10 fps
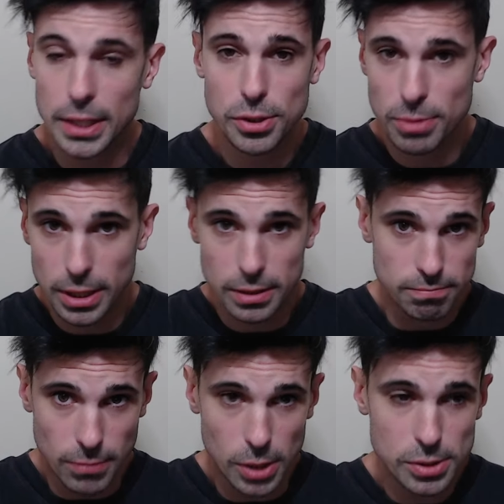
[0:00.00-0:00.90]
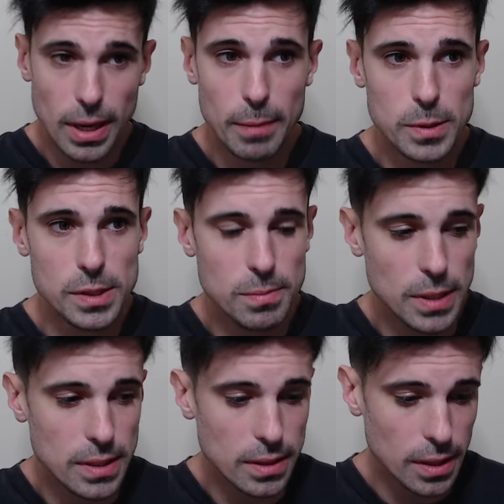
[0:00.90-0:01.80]
Turin also happens to
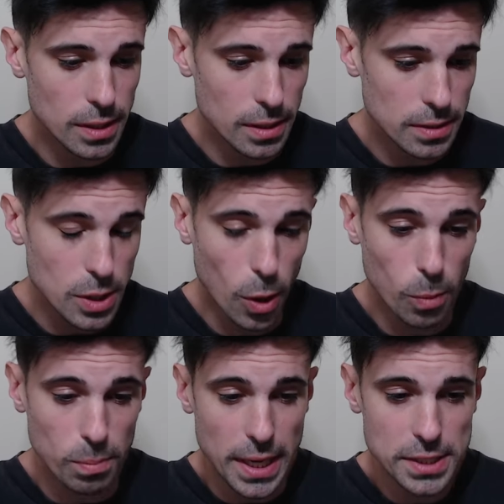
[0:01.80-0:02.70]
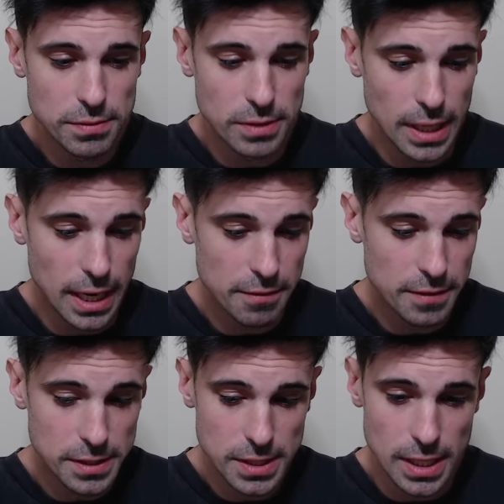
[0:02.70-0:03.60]
be the home base for the
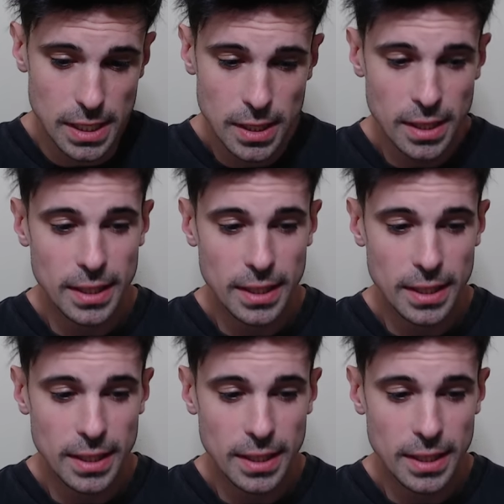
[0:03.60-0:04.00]
IFSC,